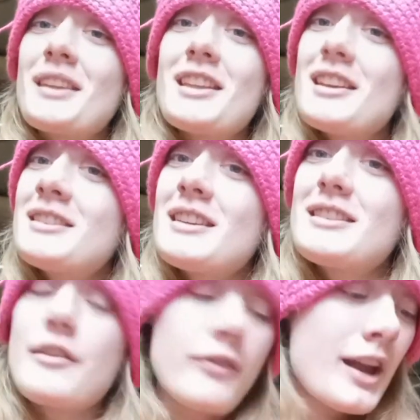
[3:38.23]
this is
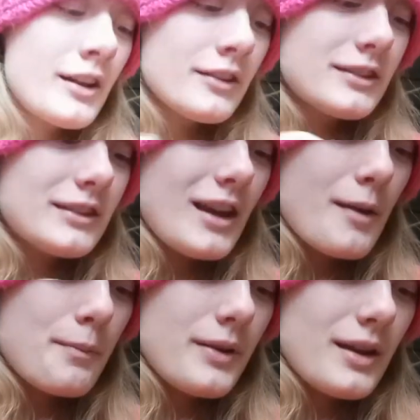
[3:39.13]
the final
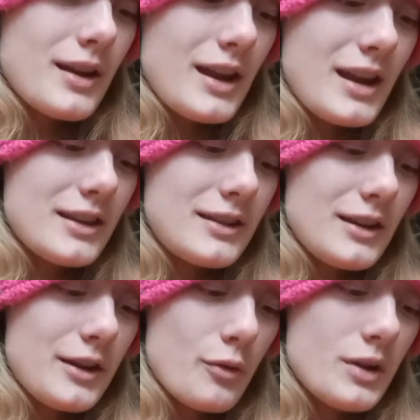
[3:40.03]
step is
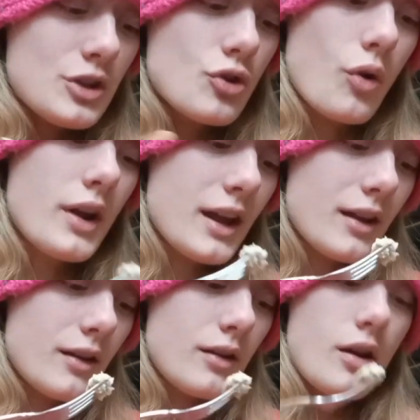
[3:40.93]
you enjoy it.